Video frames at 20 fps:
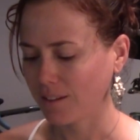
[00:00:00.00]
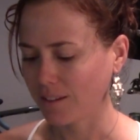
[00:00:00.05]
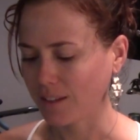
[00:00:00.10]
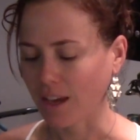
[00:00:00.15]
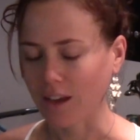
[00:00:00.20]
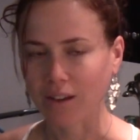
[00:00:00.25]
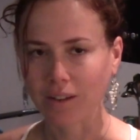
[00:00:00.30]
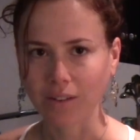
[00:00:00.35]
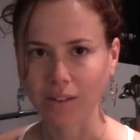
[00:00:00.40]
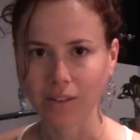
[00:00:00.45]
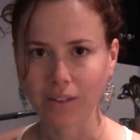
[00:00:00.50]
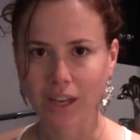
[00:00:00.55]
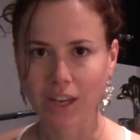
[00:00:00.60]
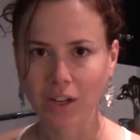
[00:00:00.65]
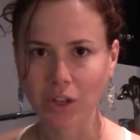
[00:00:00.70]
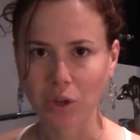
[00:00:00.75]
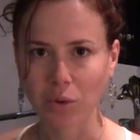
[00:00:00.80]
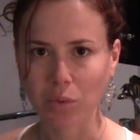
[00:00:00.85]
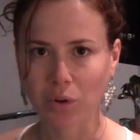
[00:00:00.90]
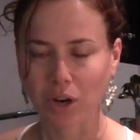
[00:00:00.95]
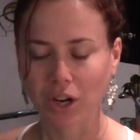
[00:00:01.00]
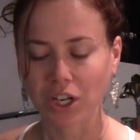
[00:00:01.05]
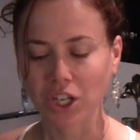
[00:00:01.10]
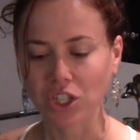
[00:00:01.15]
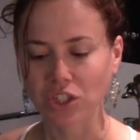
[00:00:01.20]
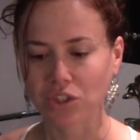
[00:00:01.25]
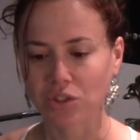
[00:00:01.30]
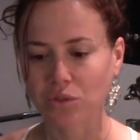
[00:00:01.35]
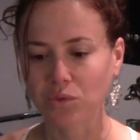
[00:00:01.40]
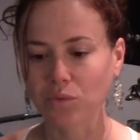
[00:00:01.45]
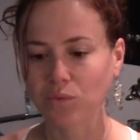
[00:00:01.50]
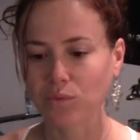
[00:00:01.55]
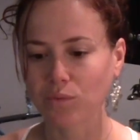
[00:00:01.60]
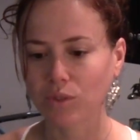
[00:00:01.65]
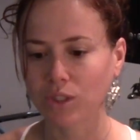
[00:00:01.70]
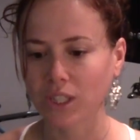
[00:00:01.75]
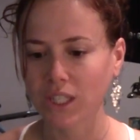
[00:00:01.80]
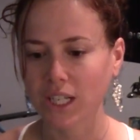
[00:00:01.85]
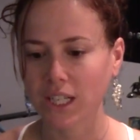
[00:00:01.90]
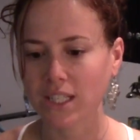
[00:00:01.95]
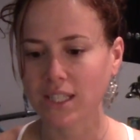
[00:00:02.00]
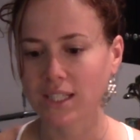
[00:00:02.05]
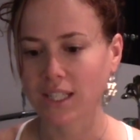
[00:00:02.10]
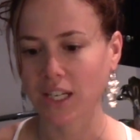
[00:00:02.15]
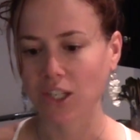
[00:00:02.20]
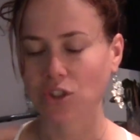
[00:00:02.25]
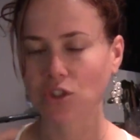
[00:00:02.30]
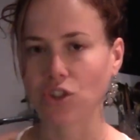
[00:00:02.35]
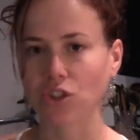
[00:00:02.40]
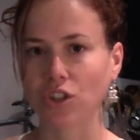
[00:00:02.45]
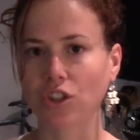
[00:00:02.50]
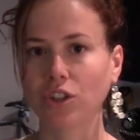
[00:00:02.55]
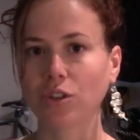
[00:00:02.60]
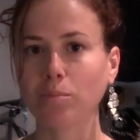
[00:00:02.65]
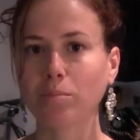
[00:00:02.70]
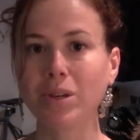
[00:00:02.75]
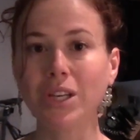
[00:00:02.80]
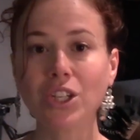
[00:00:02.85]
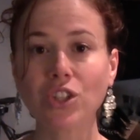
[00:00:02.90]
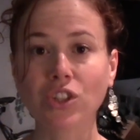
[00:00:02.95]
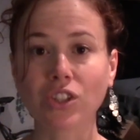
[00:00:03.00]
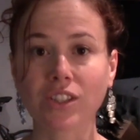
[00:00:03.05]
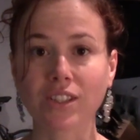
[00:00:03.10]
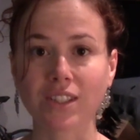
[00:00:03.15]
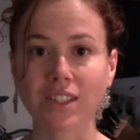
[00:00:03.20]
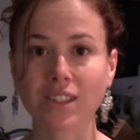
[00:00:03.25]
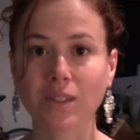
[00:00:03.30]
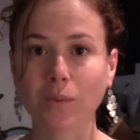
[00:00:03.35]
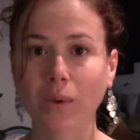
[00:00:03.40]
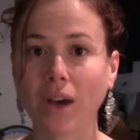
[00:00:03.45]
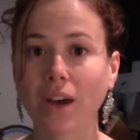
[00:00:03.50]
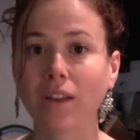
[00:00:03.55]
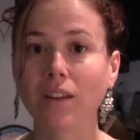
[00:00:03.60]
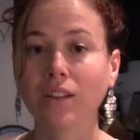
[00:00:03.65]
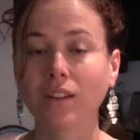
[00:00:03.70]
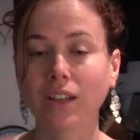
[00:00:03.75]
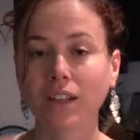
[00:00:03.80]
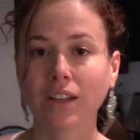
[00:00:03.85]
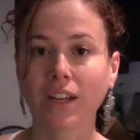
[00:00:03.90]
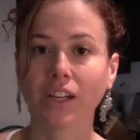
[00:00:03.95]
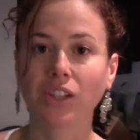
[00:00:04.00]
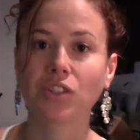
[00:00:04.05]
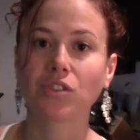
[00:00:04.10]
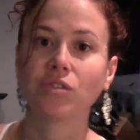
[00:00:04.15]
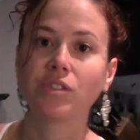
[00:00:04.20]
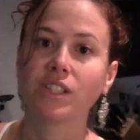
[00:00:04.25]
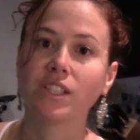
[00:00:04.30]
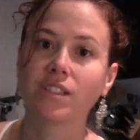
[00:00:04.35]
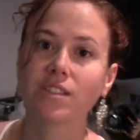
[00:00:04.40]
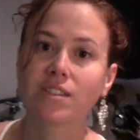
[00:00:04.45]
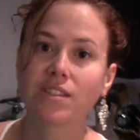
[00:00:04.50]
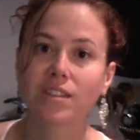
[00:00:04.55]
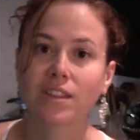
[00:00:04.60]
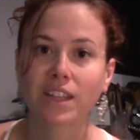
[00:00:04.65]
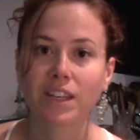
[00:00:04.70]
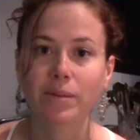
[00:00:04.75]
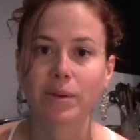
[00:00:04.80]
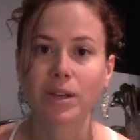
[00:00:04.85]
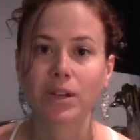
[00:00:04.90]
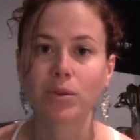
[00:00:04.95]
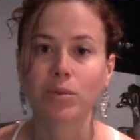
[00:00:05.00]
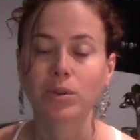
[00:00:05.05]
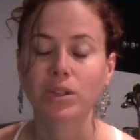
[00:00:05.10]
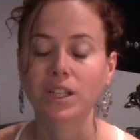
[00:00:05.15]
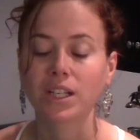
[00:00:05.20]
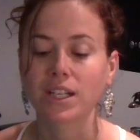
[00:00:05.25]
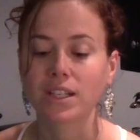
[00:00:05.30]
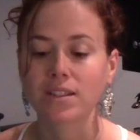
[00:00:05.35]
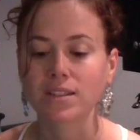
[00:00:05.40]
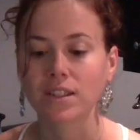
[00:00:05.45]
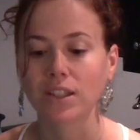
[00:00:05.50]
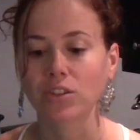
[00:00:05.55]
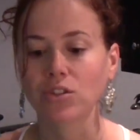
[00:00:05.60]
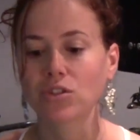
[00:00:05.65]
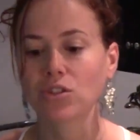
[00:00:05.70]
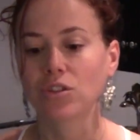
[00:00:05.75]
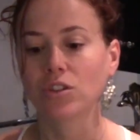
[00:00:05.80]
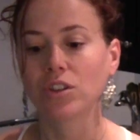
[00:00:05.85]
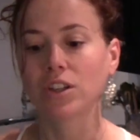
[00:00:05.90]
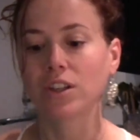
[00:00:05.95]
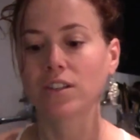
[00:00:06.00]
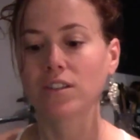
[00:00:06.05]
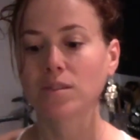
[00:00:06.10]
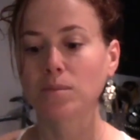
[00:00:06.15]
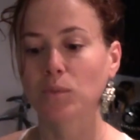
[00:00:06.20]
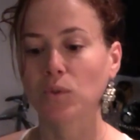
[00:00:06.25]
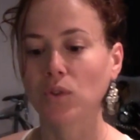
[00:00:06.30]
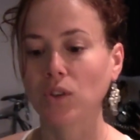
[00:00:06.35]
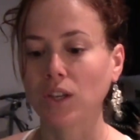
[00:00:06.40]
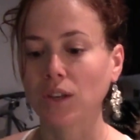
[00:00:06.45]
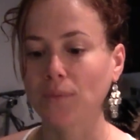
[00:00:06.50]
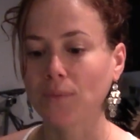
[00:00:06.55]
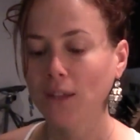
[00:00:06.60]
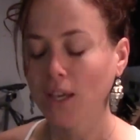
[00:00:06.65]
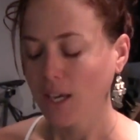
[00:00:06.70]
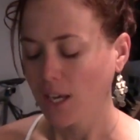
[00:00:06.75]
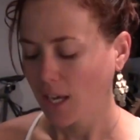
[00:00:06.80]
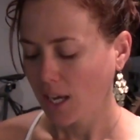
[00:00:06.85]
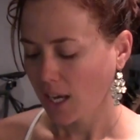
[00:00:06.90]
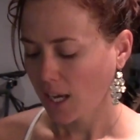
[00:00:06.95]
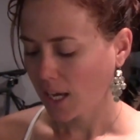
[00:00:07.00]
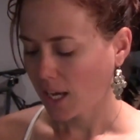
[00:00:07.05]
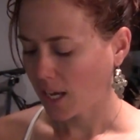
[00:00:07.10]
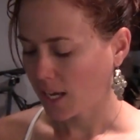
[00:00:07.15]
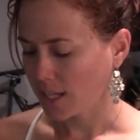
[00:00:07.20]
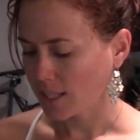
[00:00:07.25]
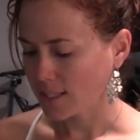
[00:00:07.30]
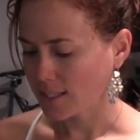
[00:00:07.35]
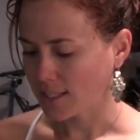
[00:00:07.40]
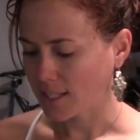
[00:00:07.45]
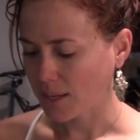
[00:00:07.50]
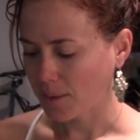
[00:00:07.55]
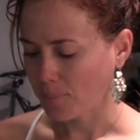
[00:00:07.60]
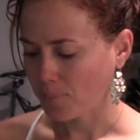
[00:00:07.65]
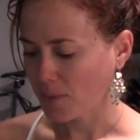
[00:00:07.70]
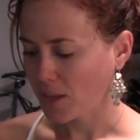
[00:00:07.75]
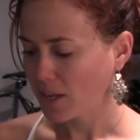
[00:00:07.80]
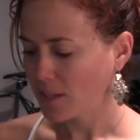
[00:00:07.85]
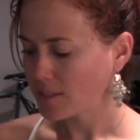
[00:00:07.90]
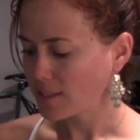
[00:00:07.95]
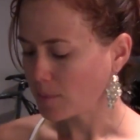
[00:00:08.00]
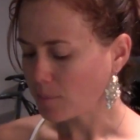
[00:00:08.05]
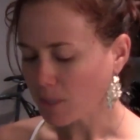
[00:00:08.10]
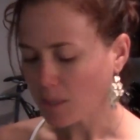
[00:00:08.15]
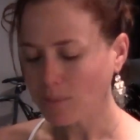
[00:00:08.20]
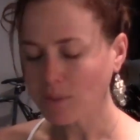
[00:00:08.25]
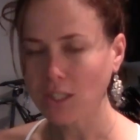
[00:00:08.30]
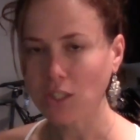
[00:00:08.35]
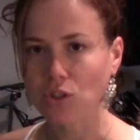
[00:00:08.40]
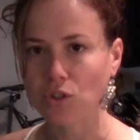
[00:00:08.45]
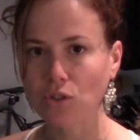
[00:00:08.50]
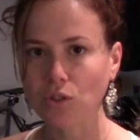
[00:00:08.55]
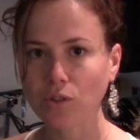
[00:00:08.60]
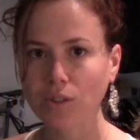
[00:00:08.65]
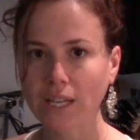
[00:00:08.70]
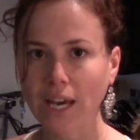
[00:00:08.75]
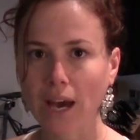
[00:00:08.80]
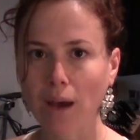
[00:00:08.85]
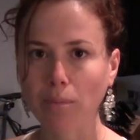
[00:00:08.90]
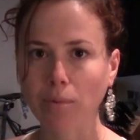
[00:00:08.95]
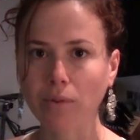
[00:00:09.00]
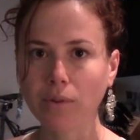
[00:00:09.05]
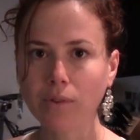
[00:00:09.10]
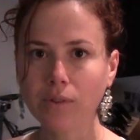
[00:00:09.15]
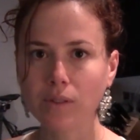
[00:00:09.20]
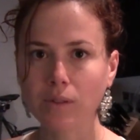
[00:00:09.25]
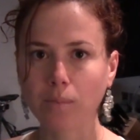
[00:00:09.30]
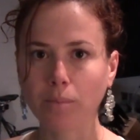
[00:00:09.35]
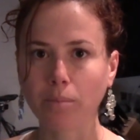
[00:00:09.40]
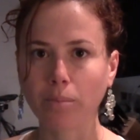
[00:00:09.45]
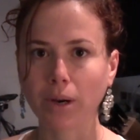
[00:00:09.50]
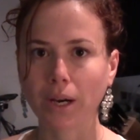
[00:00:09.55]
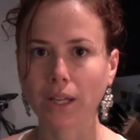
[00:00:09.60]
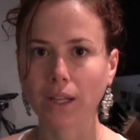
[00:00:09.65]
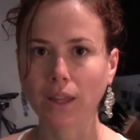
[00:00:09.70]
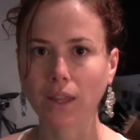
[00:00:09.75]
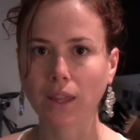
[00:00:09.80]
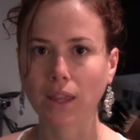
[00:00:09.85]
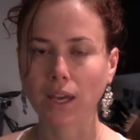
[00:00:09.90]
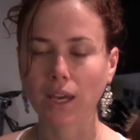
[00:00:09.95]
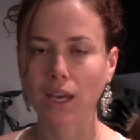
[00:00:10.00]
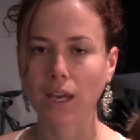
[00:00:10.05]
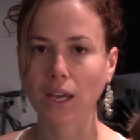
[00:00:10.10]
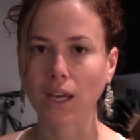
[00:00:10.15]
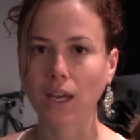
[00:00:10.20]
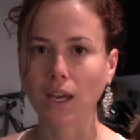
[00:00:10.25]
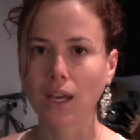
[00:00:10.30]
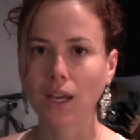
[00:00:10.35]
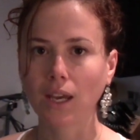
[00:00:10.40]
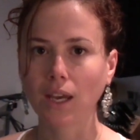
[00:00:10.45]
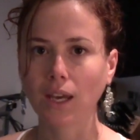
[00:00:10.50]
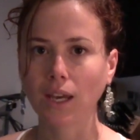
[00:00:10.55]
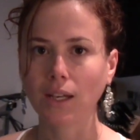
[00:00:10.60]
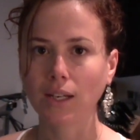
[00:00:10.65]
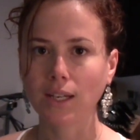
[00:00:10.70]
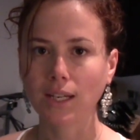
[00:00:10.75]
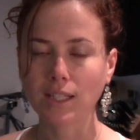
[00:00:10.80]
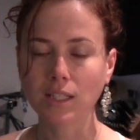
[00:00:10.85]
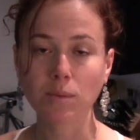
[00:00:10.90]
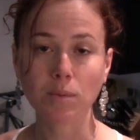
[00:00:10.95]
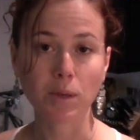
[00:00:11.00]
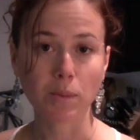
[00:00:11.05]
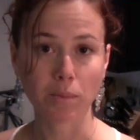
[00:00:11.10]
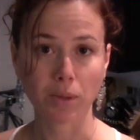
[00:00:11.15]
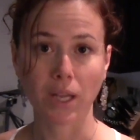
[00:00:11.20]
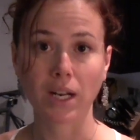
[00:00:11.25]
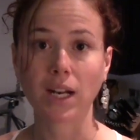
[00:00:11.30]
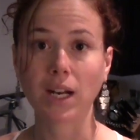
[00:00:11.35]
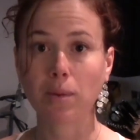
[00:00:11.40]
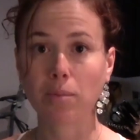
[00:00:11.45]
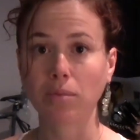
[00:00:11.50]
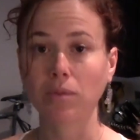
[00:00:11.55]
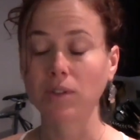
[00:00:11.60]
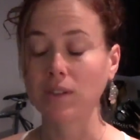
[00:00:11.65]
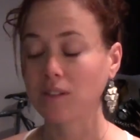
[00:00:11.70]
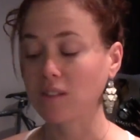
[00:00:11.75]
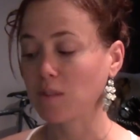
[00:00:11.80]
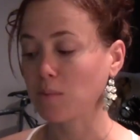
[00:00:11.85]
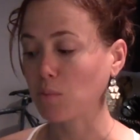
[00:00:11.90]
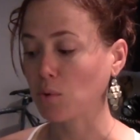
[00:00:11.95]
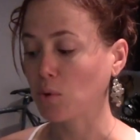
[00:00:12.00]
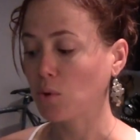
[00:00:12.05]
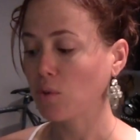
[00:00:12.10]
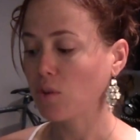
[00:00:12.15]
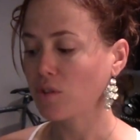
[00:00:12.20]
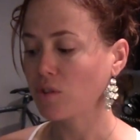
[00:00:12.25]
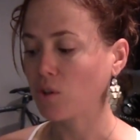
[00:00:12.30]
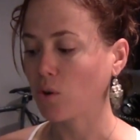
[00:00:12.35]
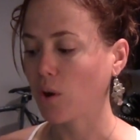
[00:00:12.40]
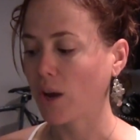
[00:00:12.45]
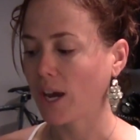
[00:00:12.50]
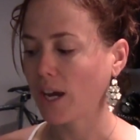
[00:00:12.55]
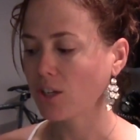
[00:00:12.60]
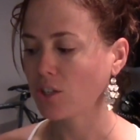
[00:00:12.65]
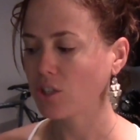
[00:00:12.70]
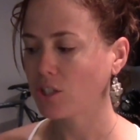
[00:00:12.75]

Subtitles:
yeah, cantaloupe or honeydew, really nice texture. Peaches as well, and nectarines. They make a really nice texture in a smoothie. And sometimes I do use apples, but they need to be blended up really smooth, so I